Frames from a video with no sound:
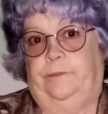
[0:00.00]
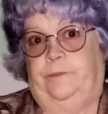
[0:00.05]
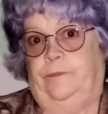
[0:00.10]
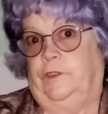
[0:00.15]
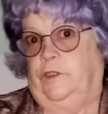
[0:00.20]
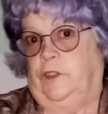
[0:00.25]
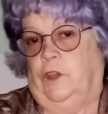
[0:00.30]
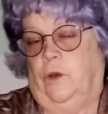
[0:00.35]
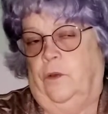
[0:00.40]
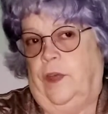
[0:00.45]

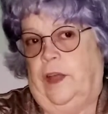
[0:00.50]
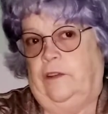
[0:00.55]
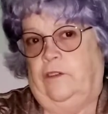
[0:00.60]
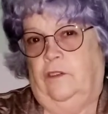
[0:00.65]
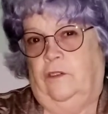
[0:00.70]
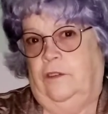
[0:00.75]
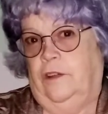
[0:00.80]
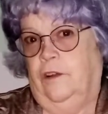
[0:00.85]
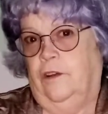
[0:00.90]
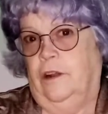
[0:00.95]
So
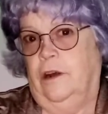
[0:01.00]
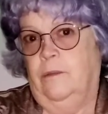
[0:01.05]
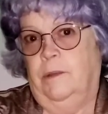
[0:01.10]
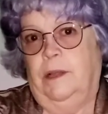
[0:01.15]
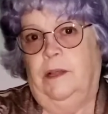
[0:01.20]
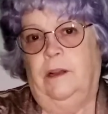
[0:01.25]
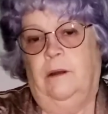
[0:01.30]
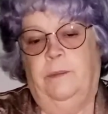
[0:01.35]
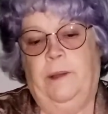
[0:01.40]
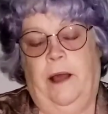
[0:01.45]
they're going to be
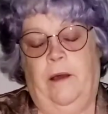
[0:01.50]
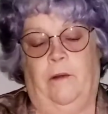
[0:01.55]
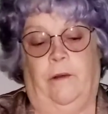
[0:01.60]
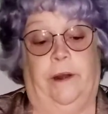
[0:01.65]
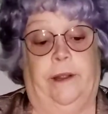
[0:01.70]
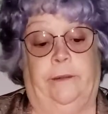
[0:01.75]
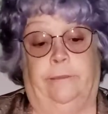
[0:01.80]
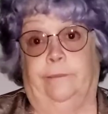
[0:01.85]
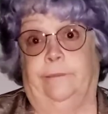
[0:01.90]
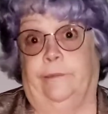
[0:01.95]
a little
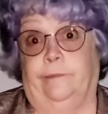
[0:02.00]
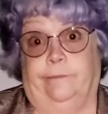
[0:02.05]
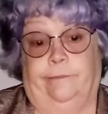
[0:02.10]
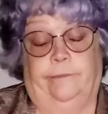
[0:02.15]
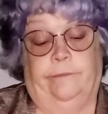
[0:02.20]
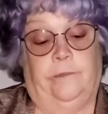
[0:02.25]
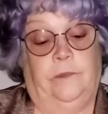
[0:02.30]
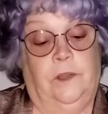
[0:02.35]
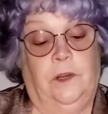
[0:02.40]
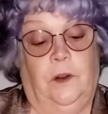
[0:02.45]
powdery.
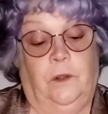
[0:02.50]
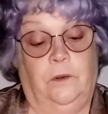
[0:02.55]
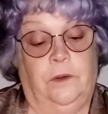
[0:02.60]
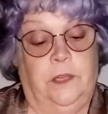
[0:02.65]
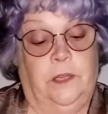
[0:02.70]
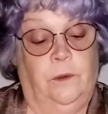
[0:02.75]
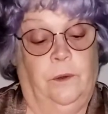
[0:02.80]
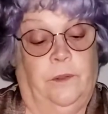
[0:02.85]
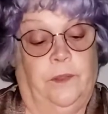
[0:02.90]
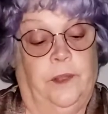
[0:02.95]
You know,
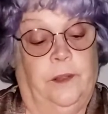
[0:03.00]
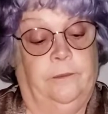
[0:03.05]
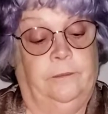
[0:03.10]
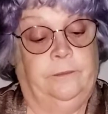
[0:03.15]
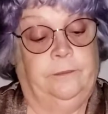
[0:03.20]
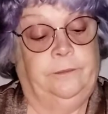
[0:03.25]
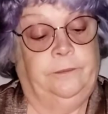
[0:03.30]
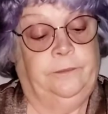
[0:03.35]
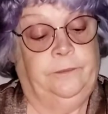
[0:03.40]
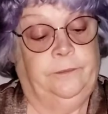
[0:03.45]
deal with it.
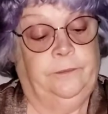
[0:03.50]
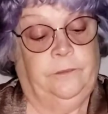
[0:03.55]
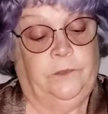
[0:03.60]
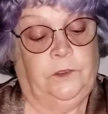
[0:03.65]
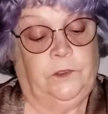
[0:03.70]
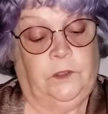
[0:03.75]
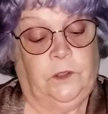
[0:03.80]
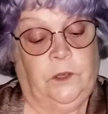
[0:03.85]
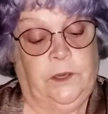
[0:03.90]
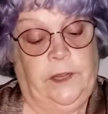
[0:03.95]

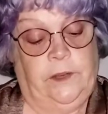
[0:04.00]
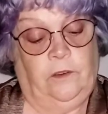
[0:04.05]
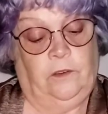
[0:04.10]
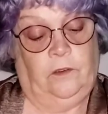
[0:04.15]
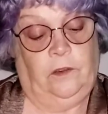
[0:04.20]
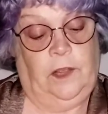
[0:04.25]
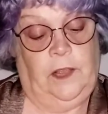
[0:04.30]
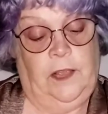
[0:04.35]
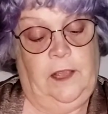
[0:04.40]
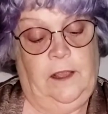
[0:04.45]
So let's
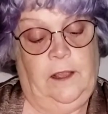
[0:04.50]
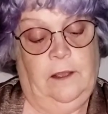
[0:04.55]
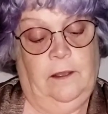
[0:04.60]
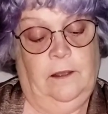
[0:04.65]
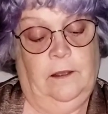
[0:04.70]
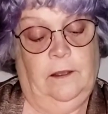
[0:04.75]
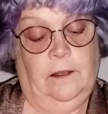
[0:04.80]
see.